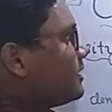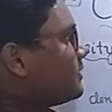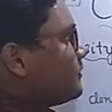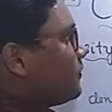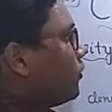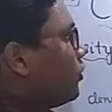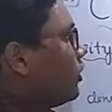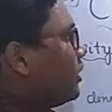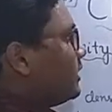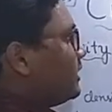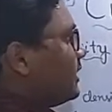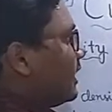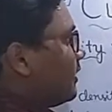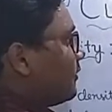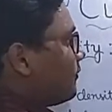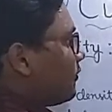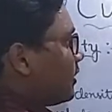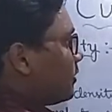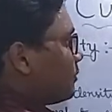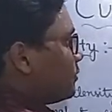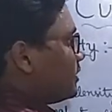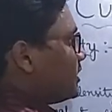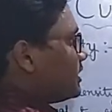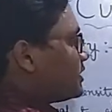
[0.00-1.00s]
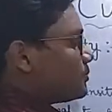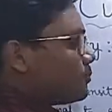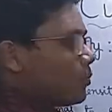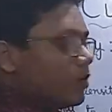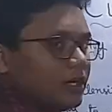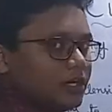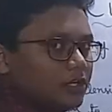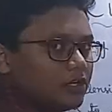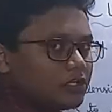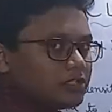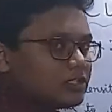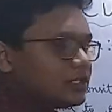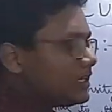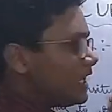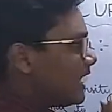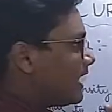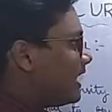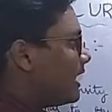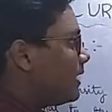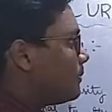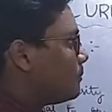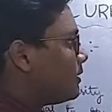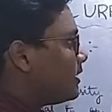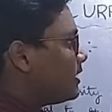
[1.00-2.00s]
is flowing, then from this point also 10
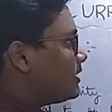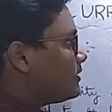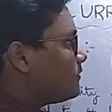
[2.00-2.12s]
ampere